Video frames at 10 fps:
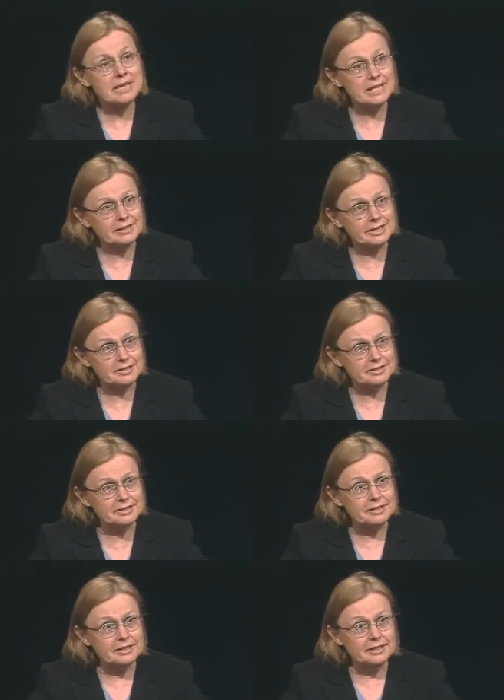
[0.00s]

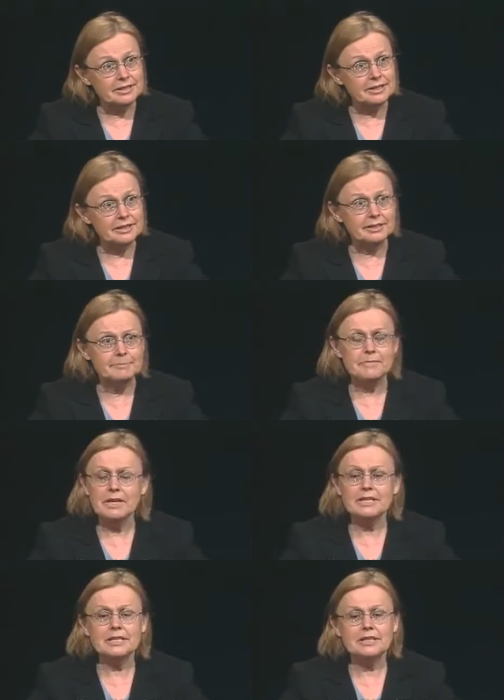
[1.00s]
meaningless. Uh,
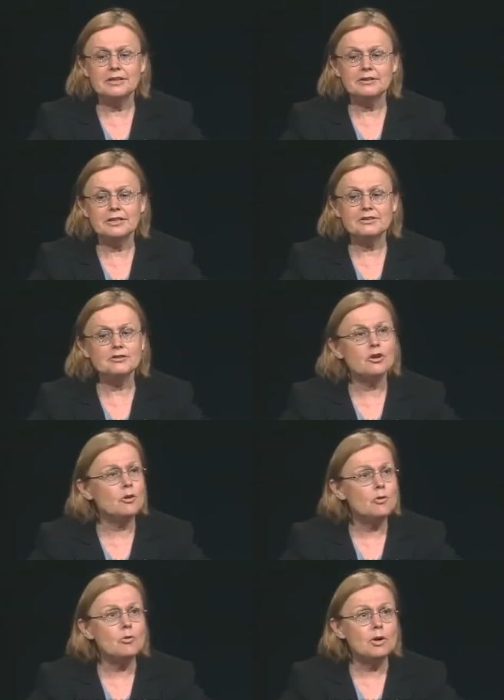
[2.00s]
it, there is
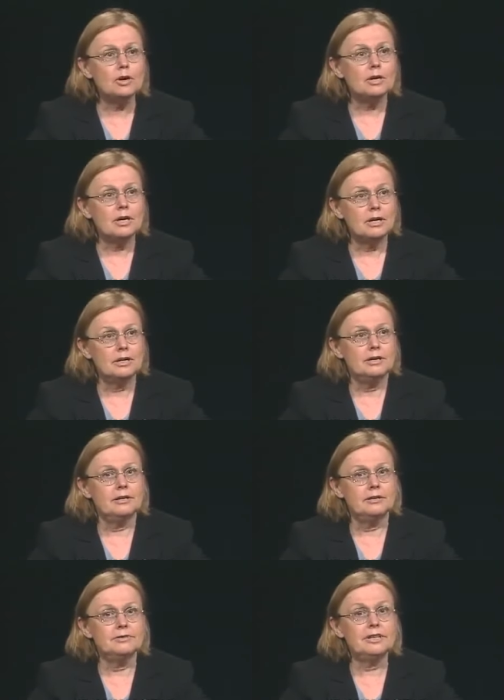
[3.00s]
no
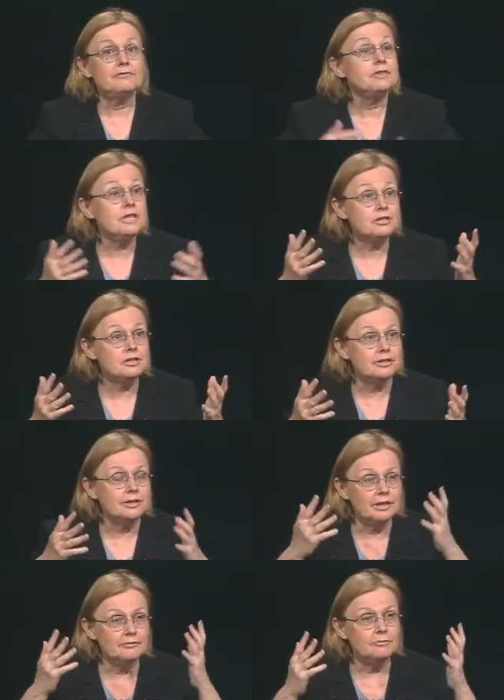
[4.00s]
uh,
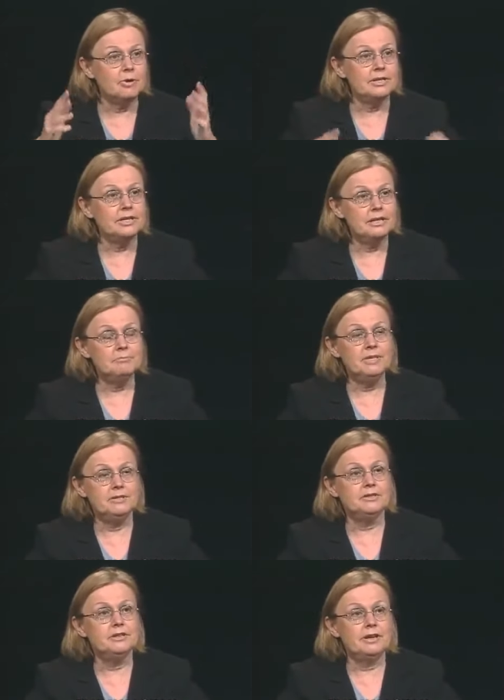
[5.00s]
definition of what it
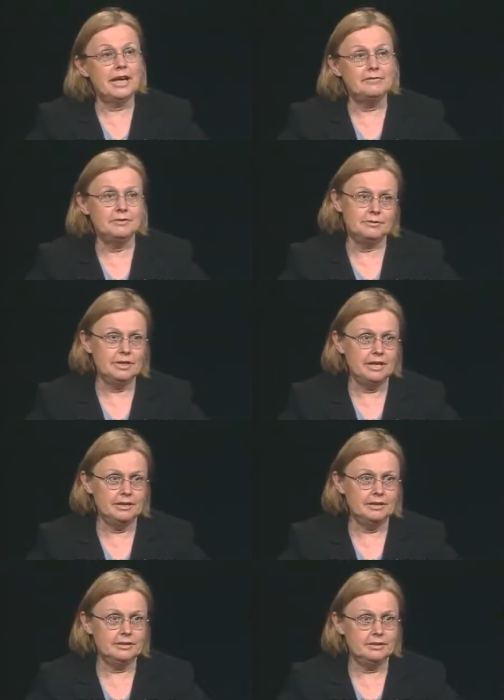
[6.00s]
means to have an
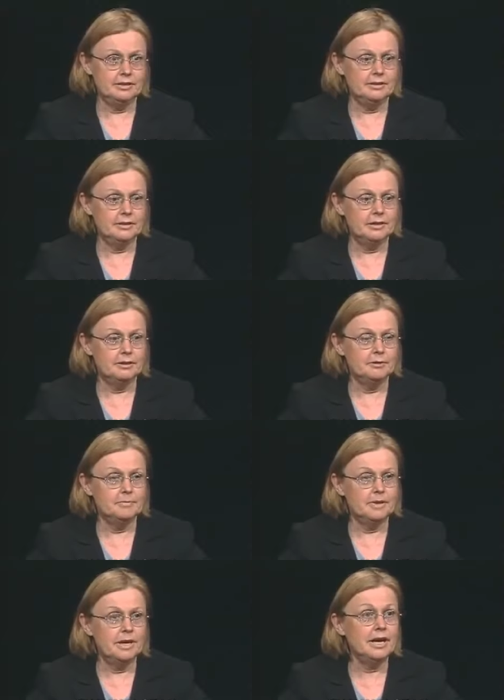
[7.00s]
organic uh,
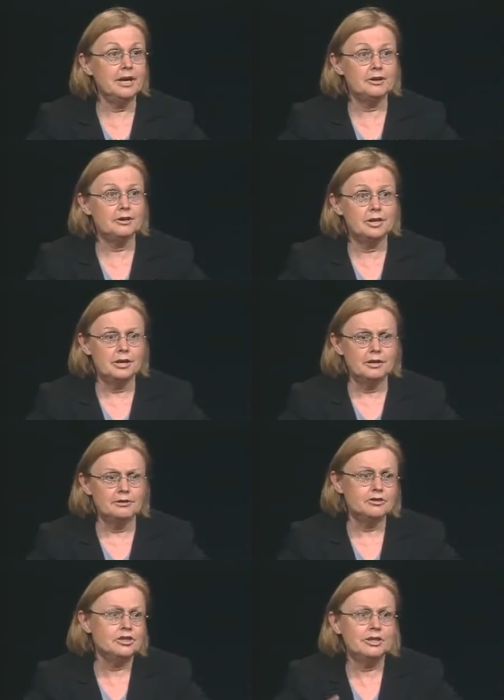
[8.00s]
hair
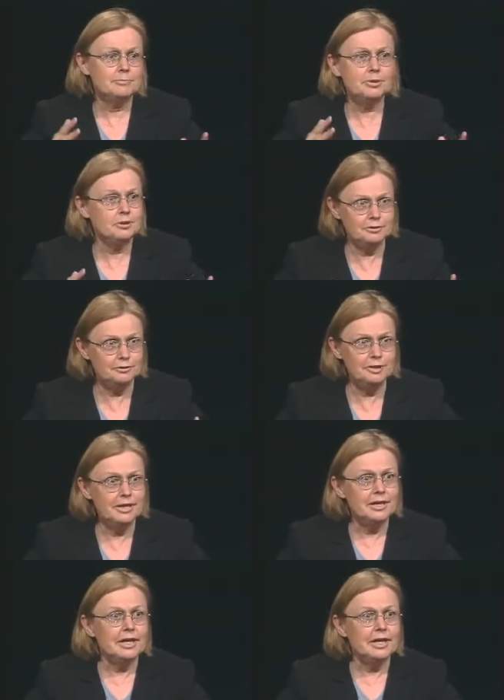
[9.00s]
shampoo.